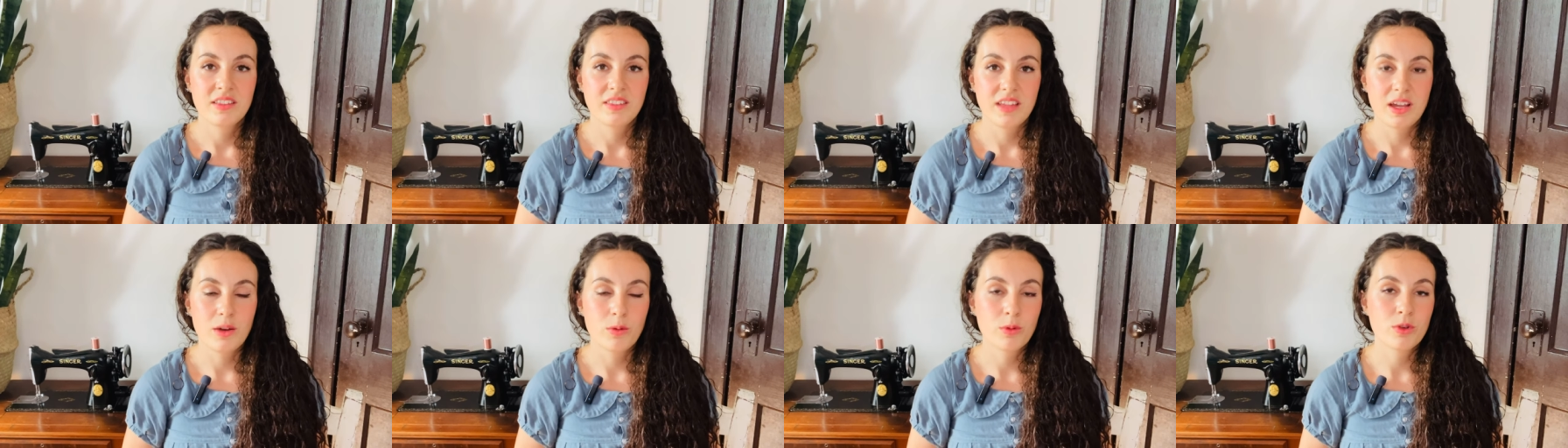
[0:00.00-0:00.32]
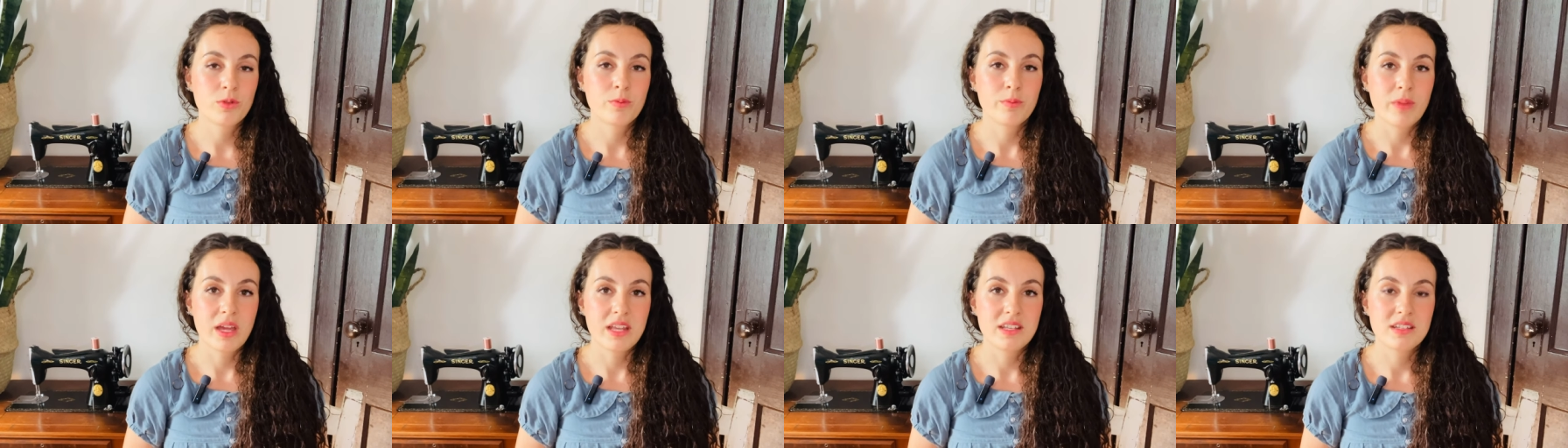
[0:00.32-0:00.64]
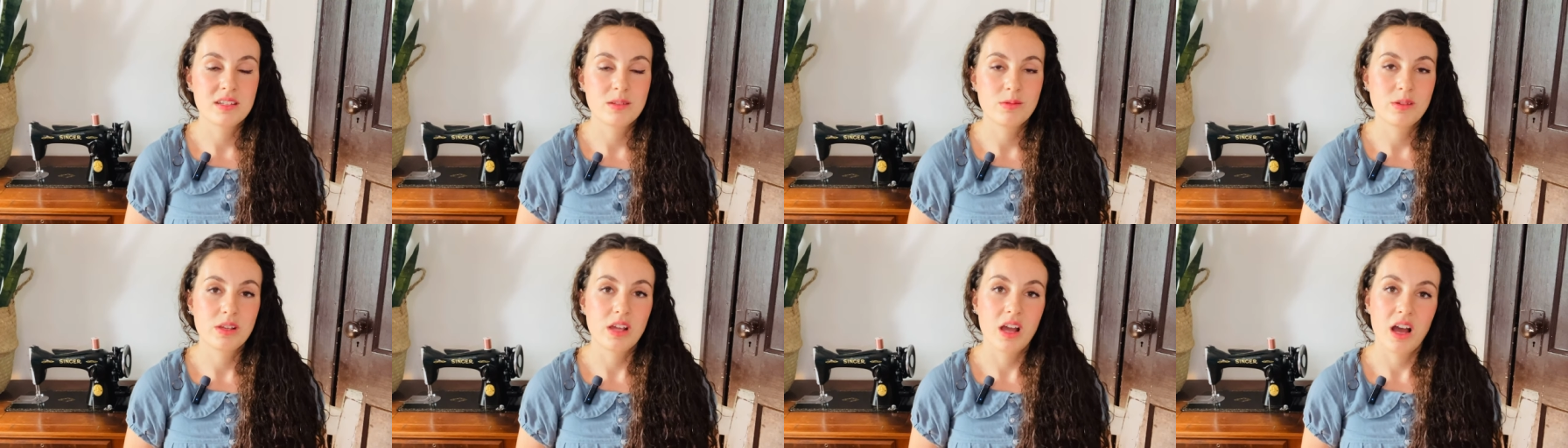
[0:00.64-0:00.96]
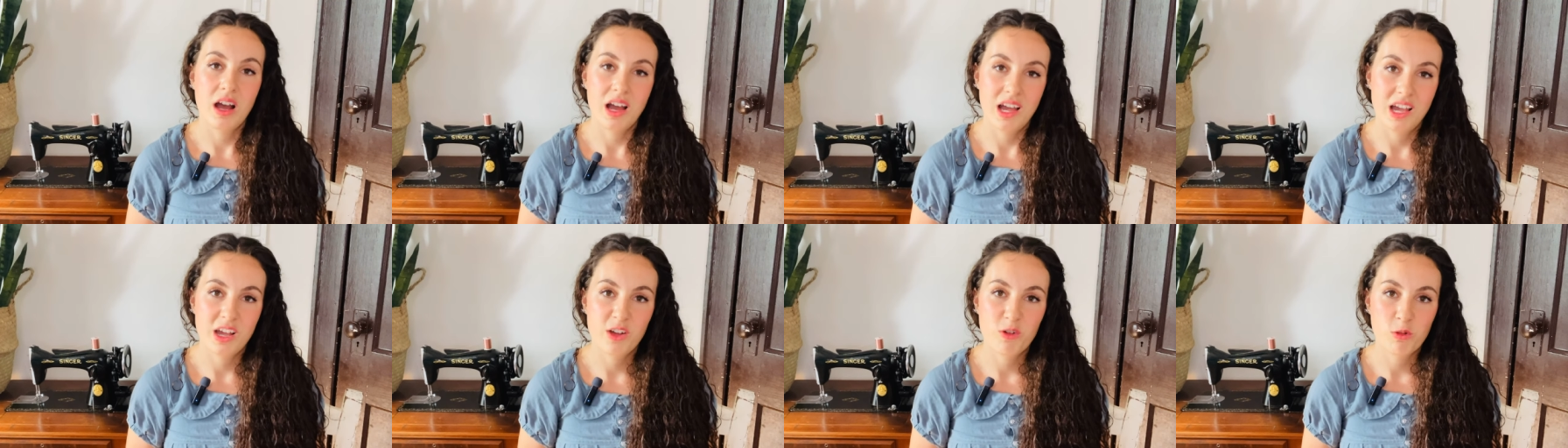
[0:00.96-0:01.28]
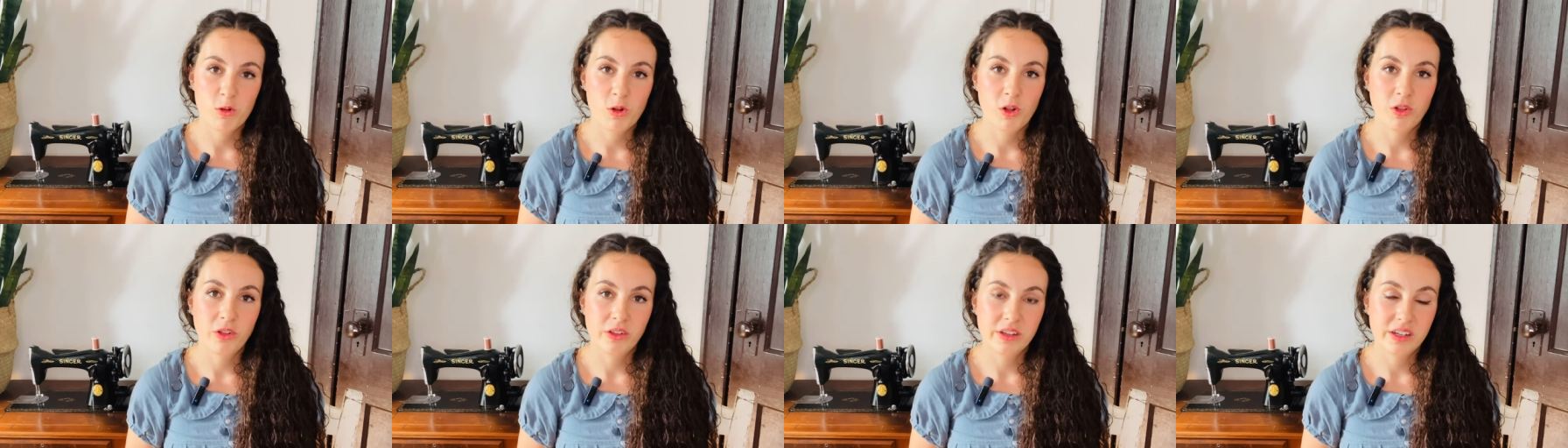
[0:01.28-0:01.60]
They were meant to be high
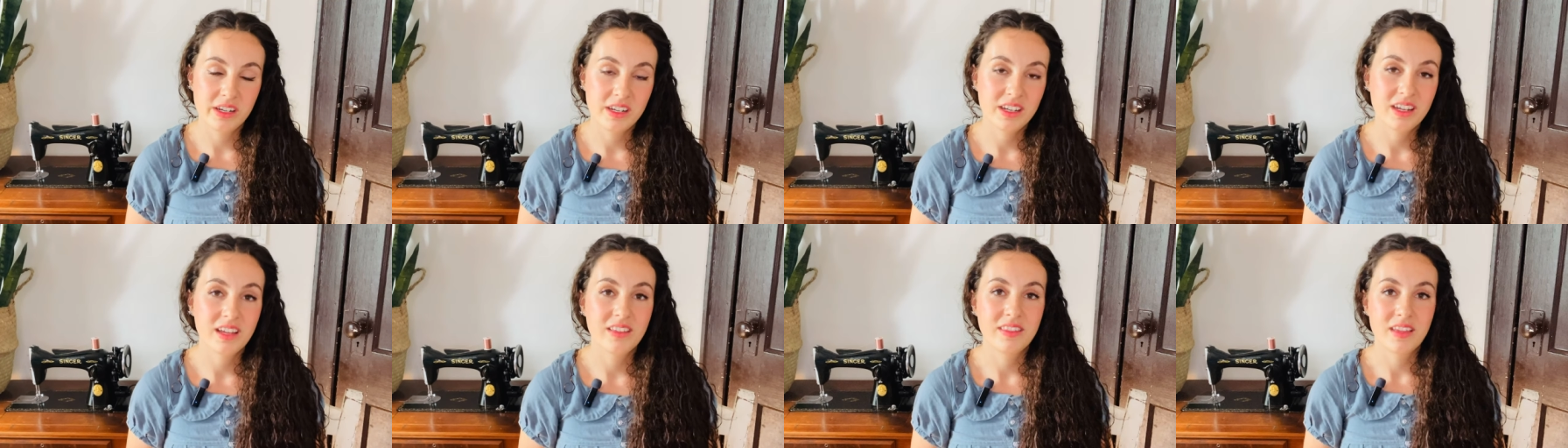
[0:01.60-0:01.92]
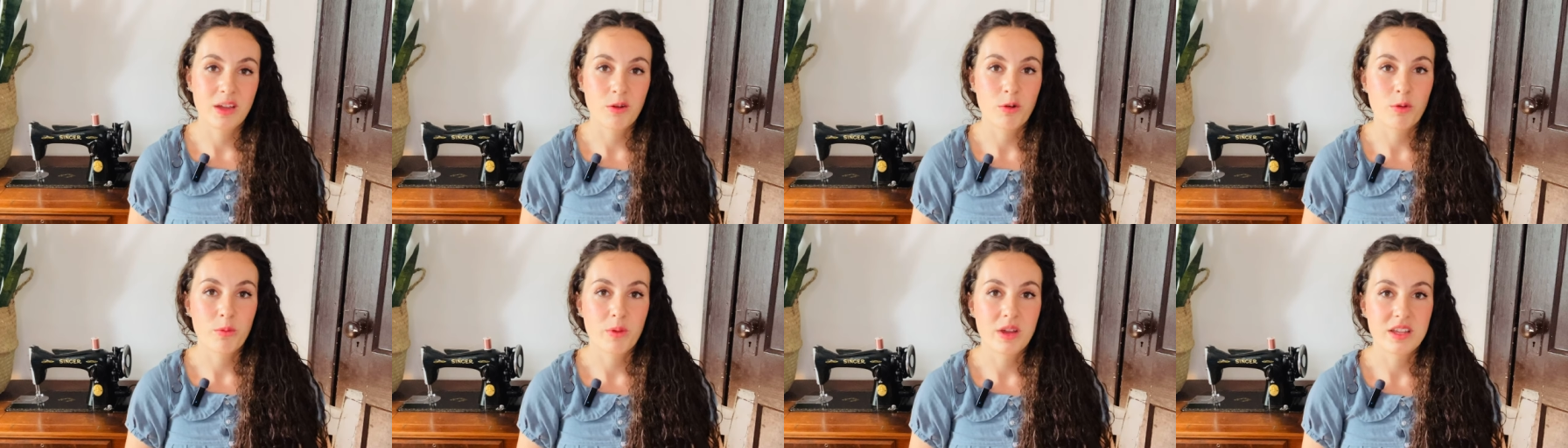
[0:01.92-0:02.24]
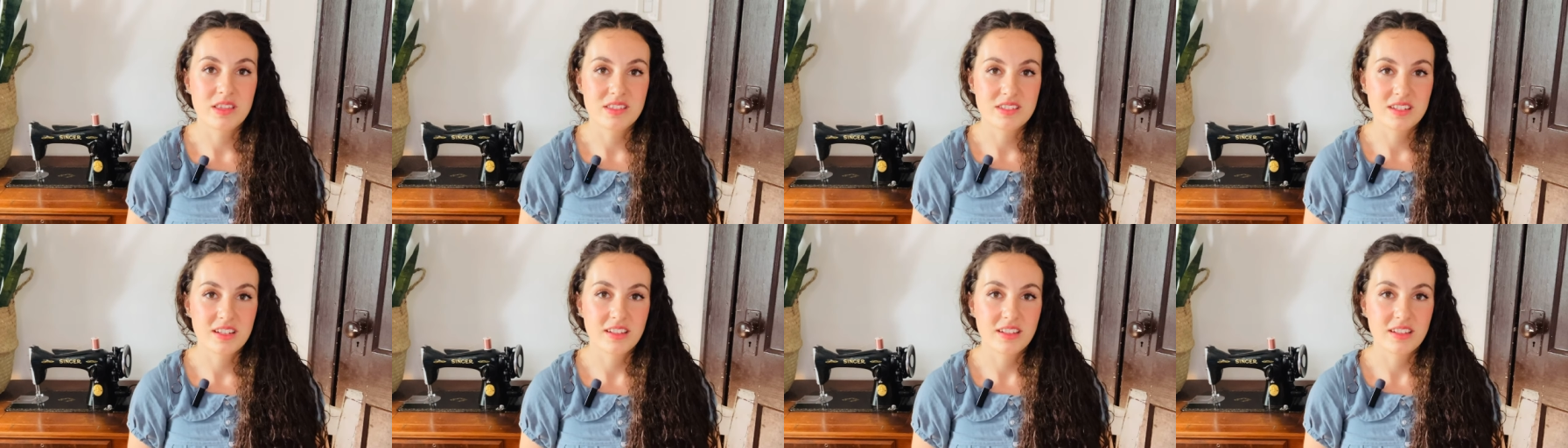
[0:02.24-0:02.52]
quality and they were meant to